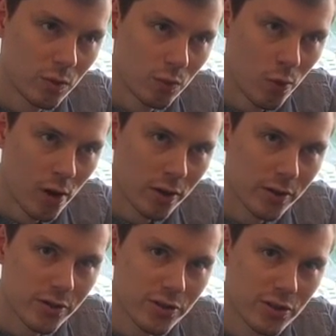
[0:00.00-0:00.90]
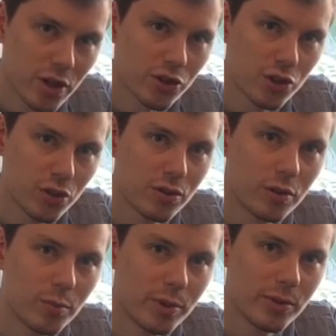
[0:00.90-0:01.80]
were such good
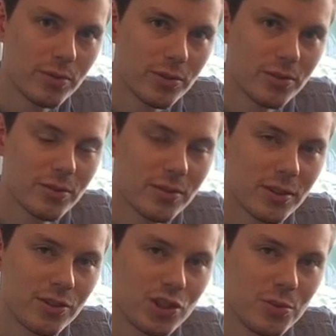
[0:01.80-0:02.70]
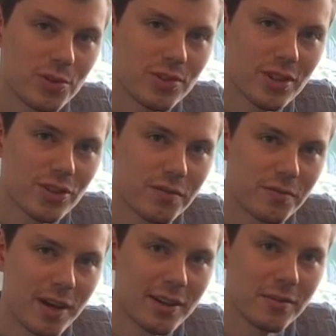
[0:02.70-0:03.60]
composers, and she was such a
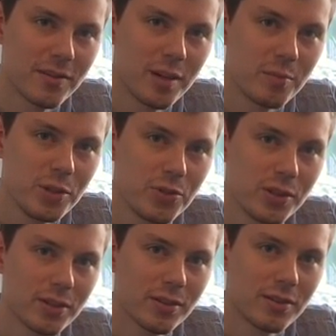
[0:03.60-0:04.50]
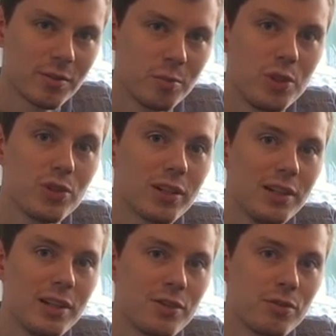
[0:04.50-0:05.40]
fan of their music, and a musically
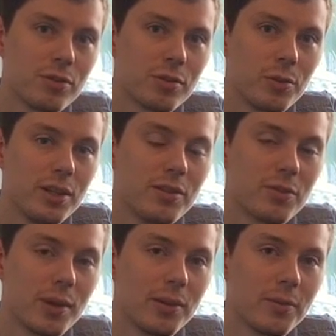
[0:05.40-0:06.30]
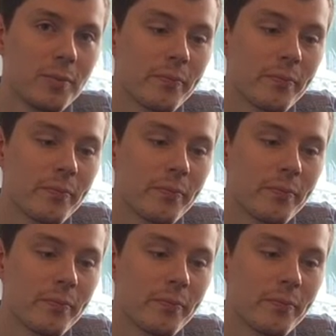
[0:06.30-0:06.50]
literate queen as well,